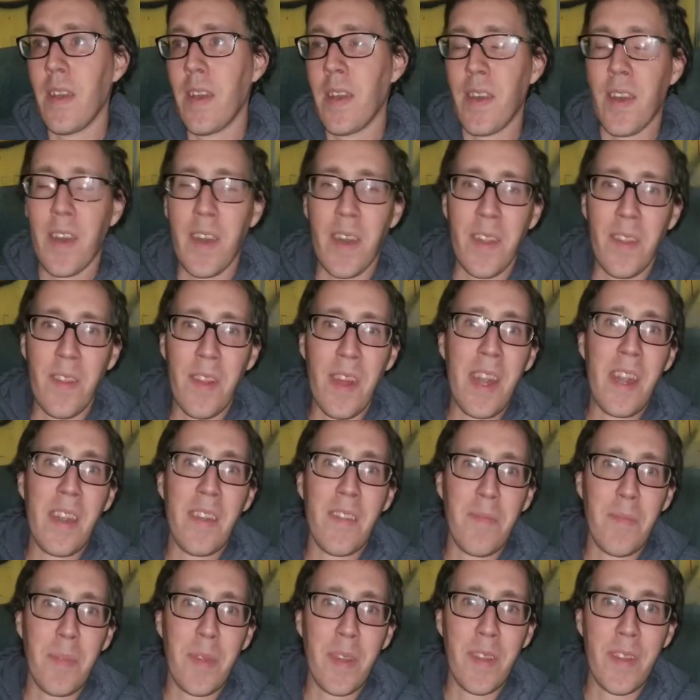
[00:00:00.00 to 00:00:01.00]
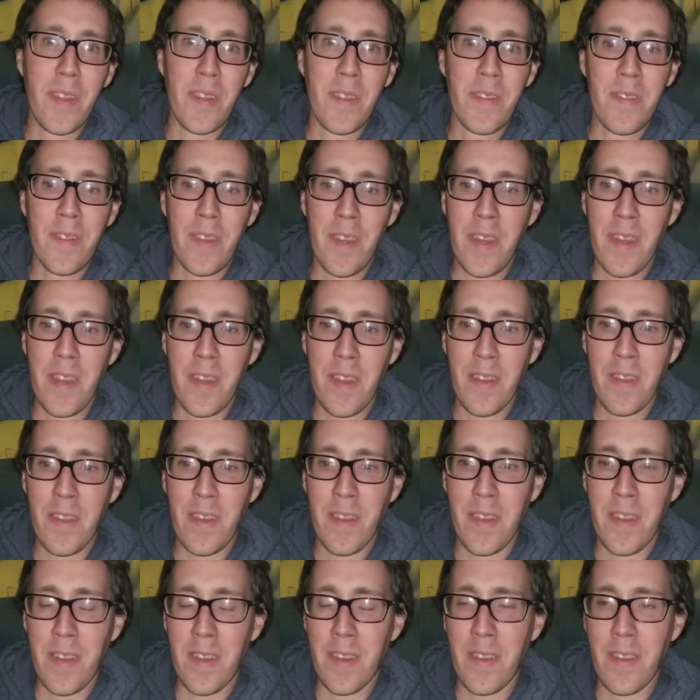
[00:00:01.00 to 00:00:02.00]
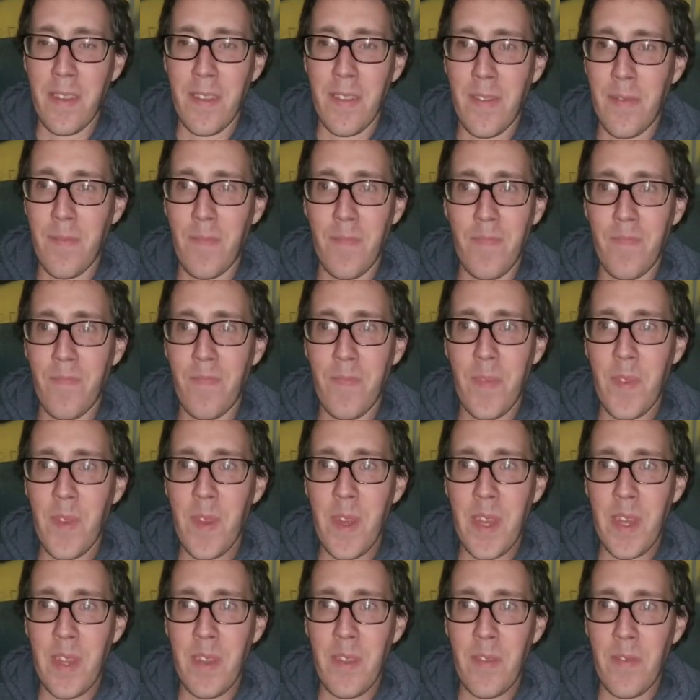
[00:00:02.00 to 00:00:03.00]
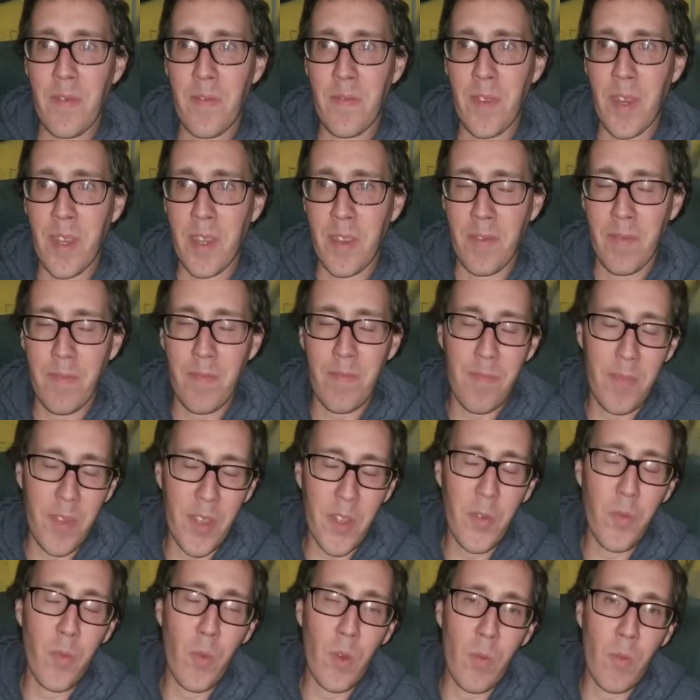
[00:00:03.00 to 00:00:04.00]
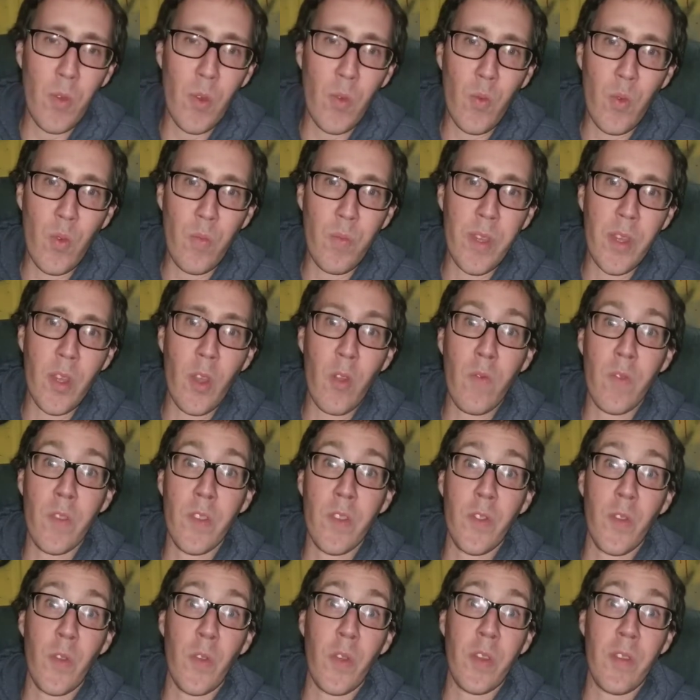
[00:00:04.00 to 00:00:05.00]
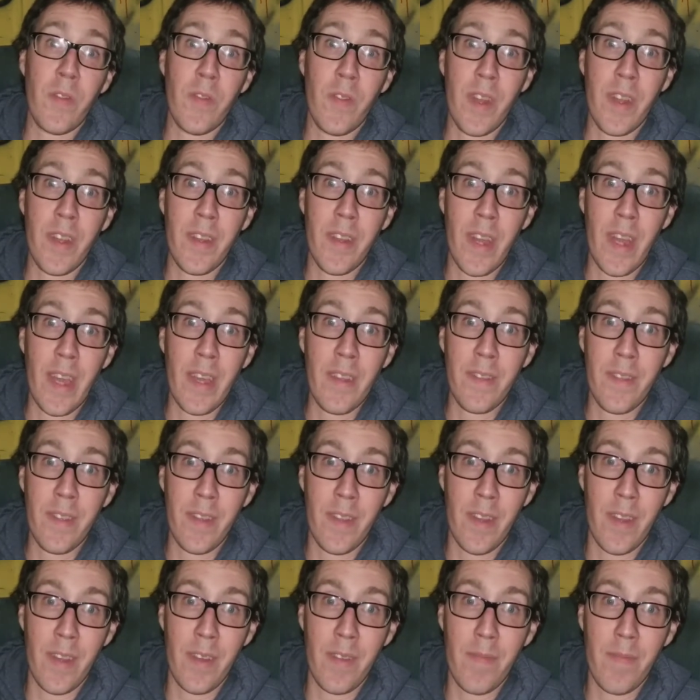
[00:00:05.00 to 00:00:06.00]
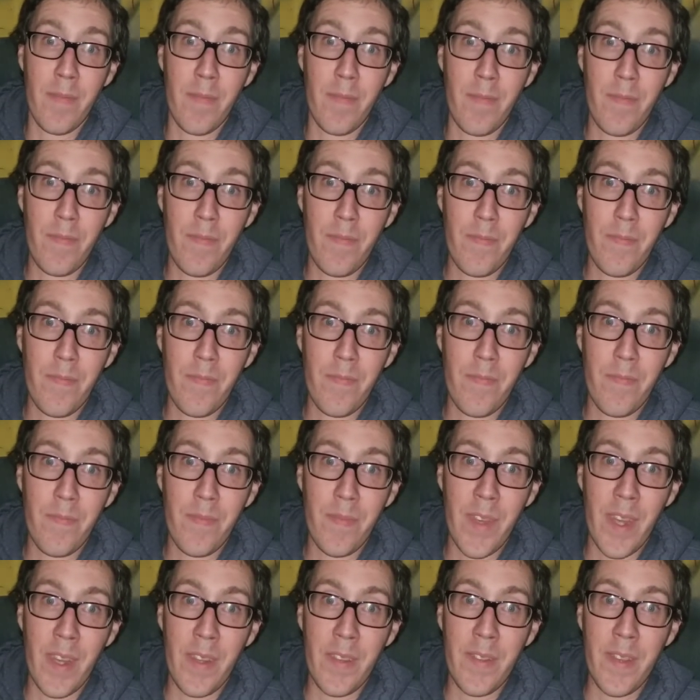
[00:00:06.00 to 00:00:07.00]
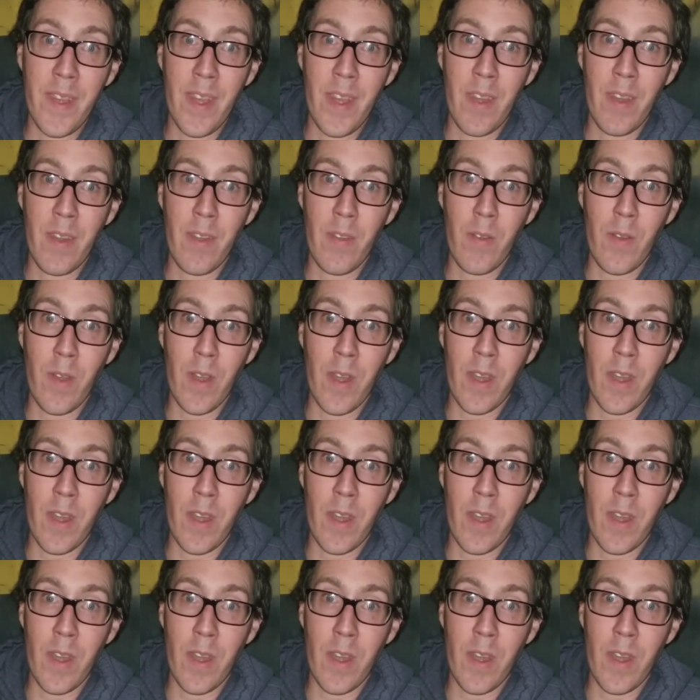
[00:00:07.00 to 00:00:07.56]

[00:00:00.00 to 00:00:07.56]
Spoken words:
I laugh because I think of like this woman would be overjoyed if I died tonight. That's how